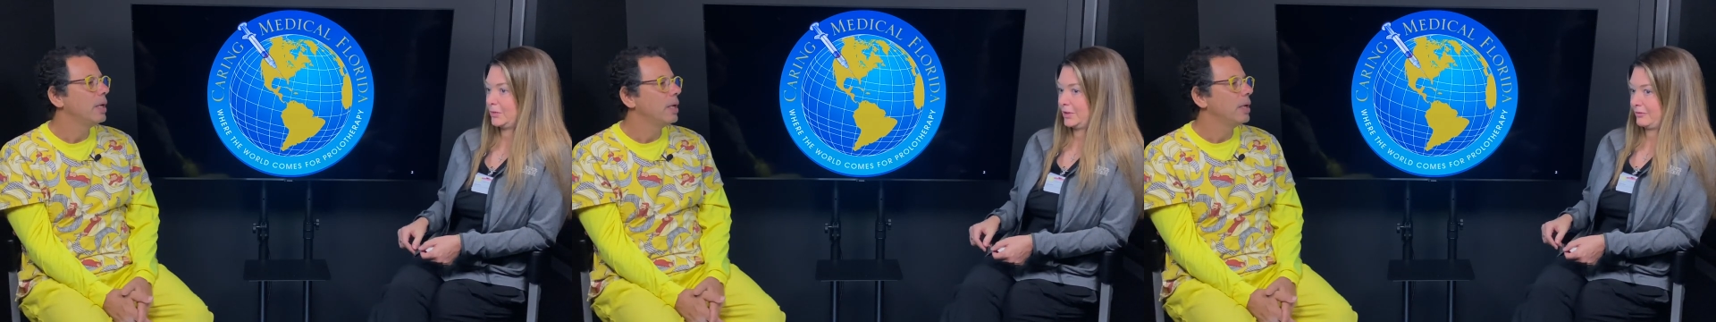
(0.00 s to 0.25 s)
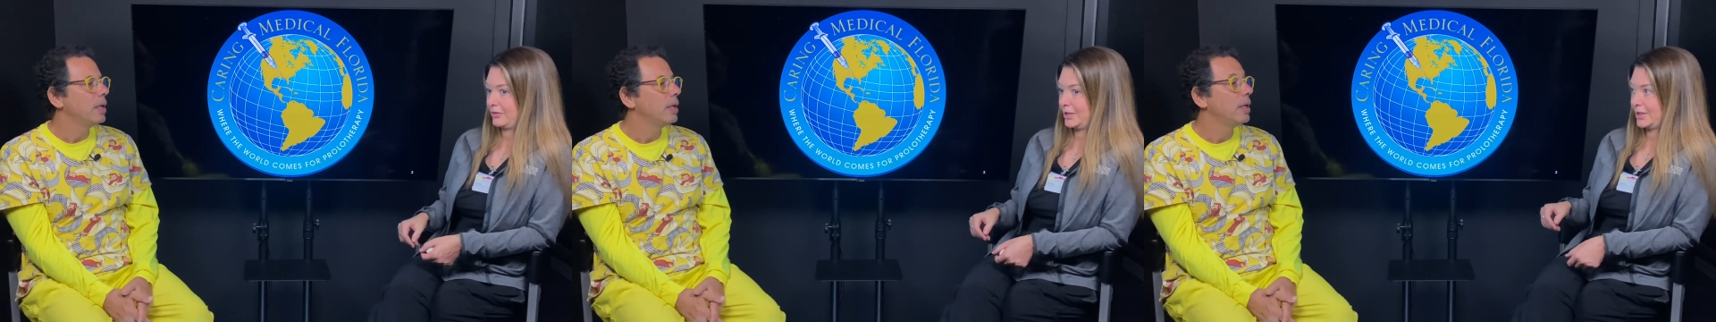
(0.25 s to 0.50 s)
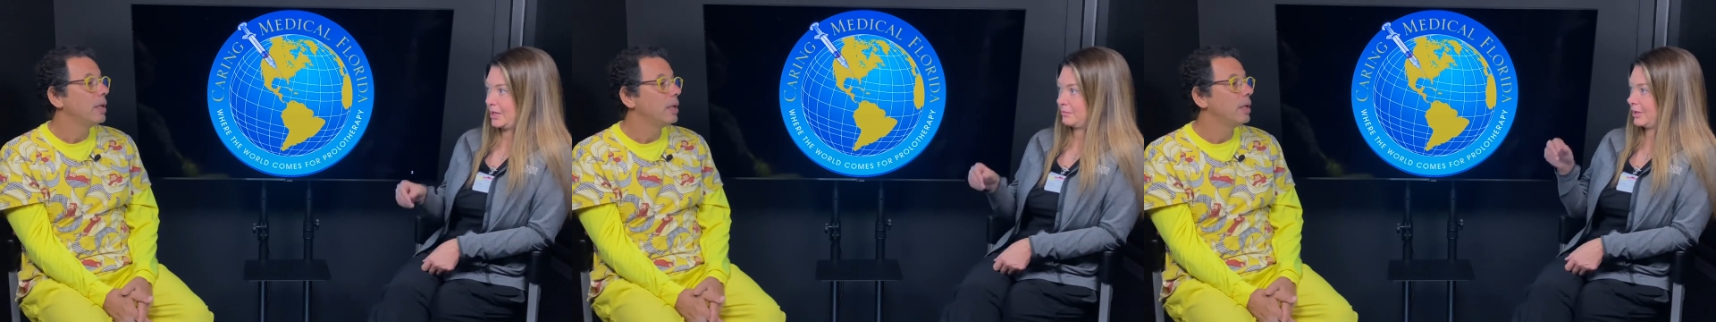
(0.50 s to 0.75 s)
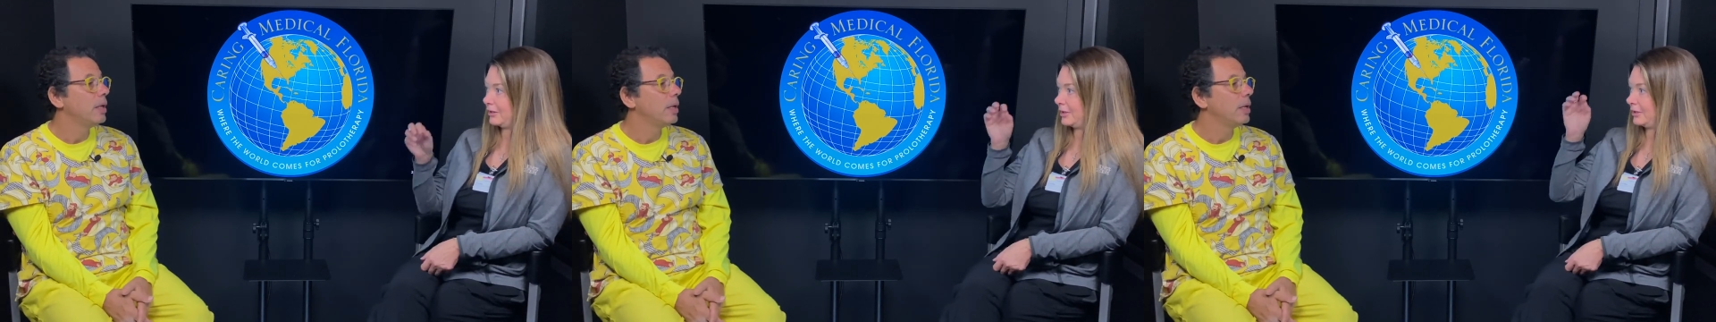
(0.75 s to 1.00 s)
Speaker 1: whenever I came
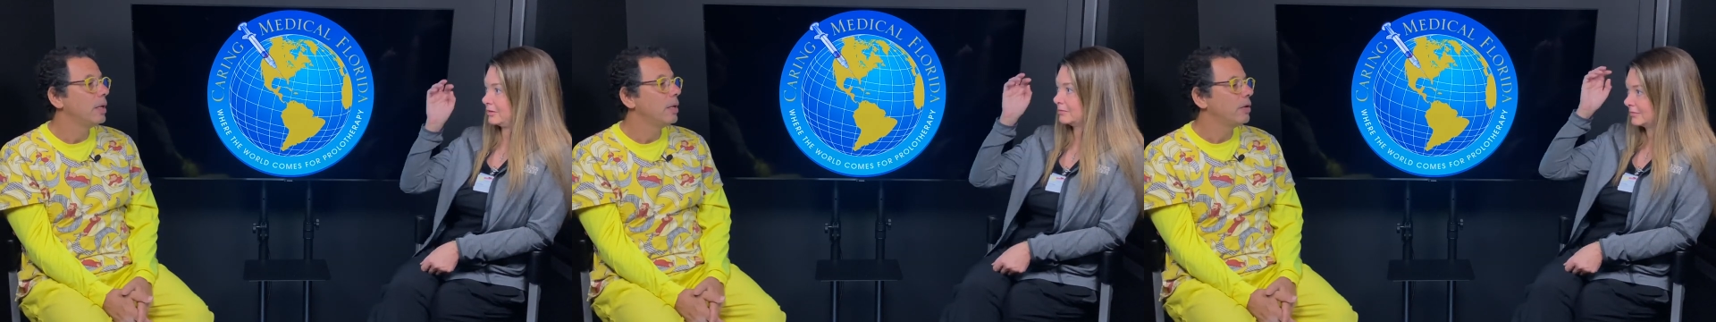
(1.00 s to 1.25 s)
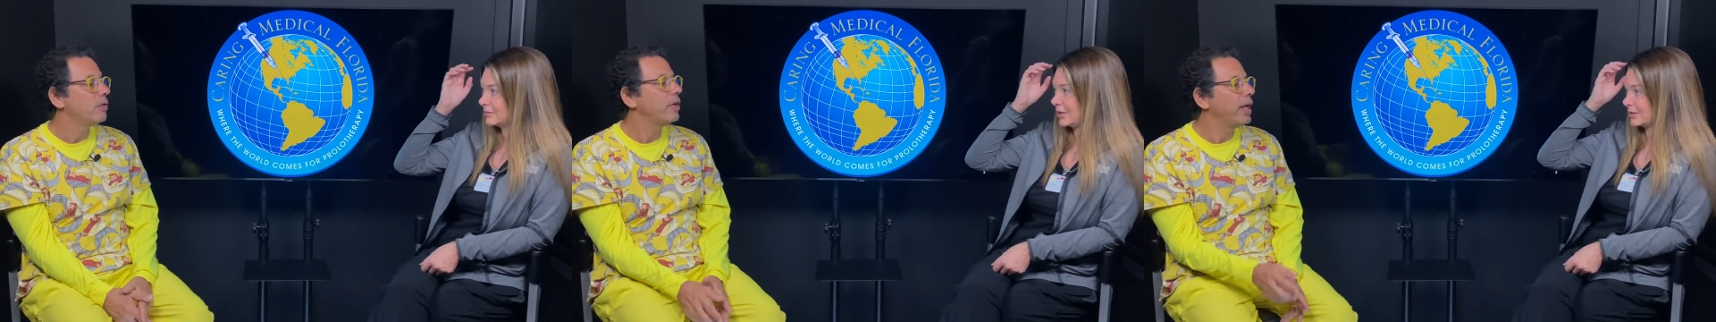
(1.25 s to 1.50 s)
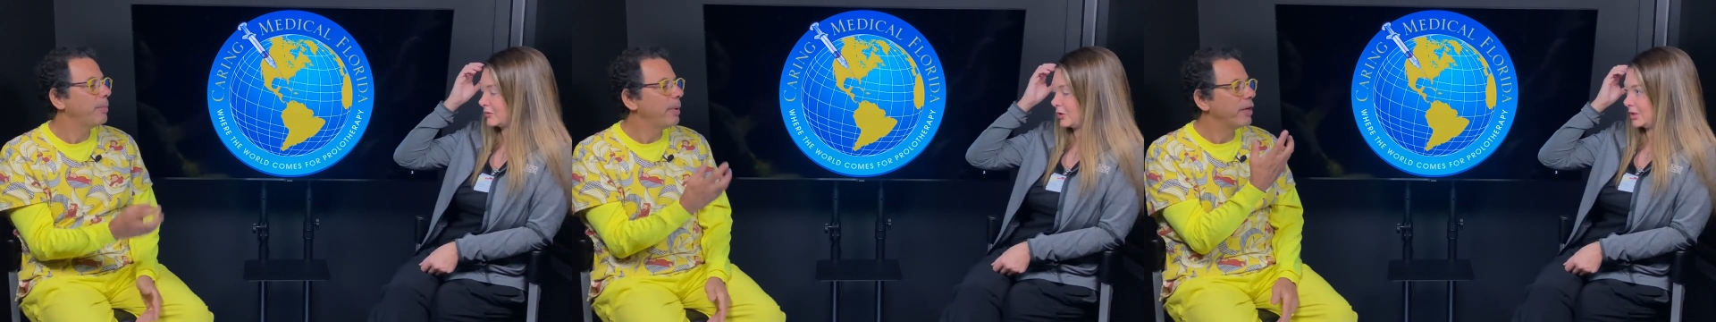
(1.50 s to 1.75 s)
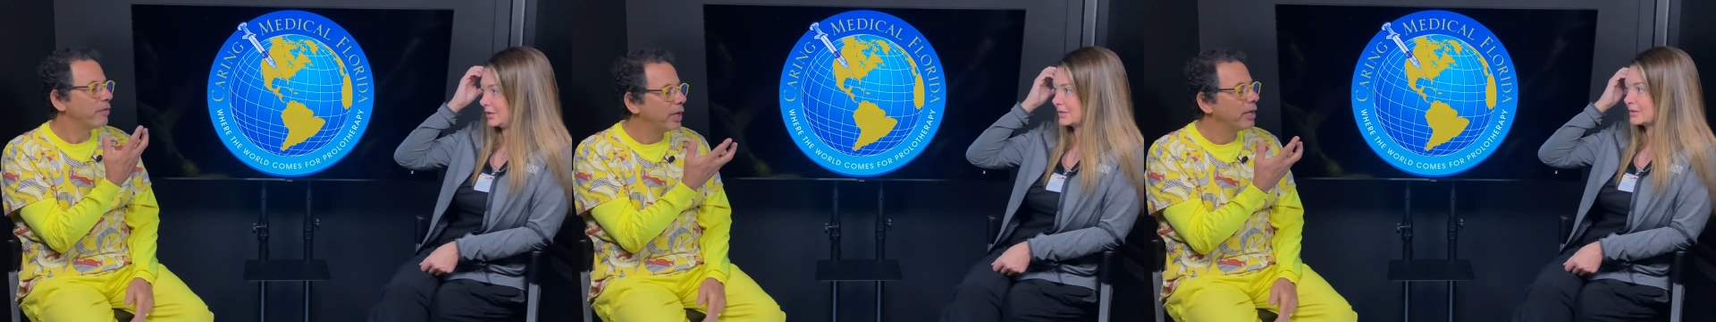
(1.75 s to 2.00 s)
down here. Doesn't that
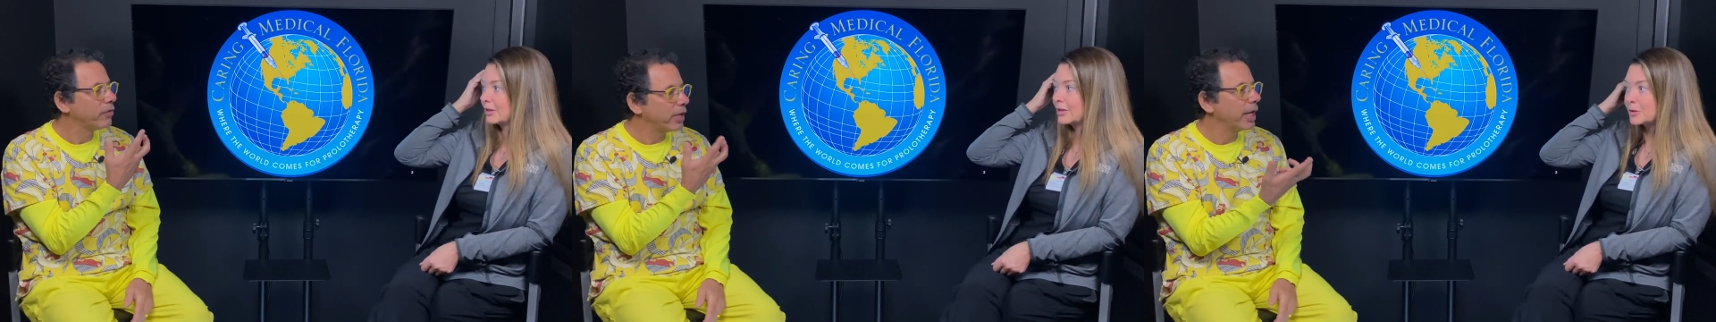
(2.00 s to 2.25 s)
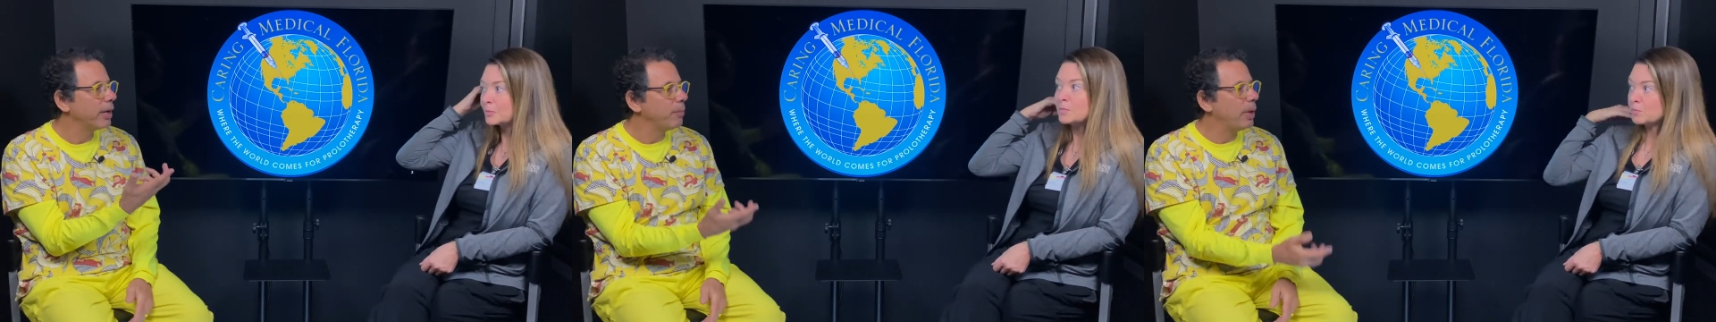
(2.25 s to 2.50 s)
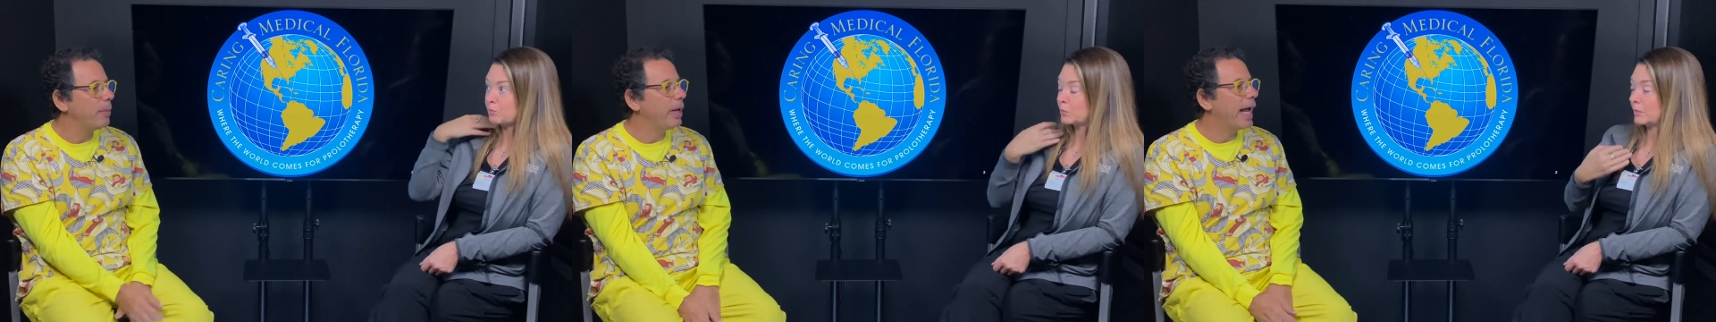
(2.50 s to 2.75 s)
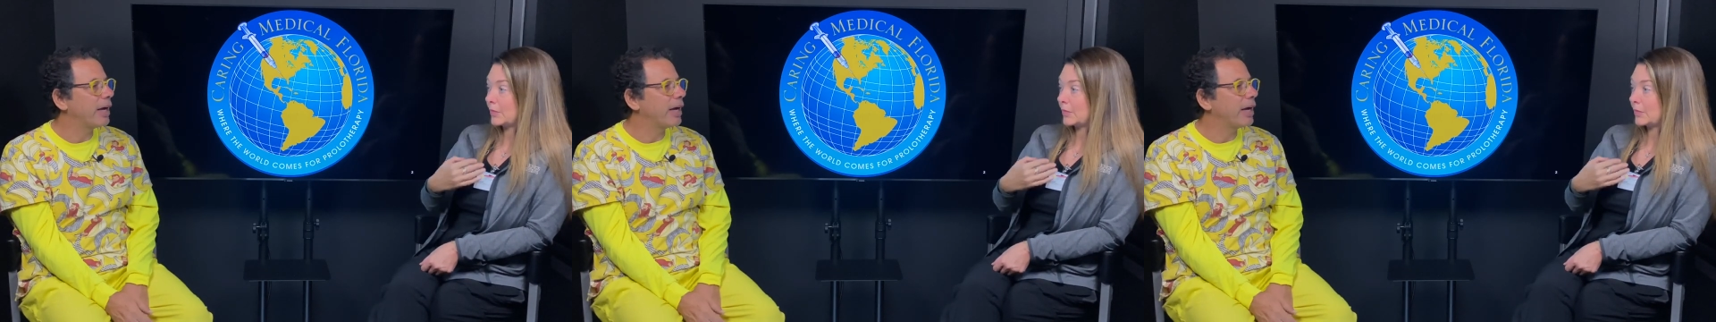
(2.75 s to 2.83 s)
make
Speaker 2: sense? Like it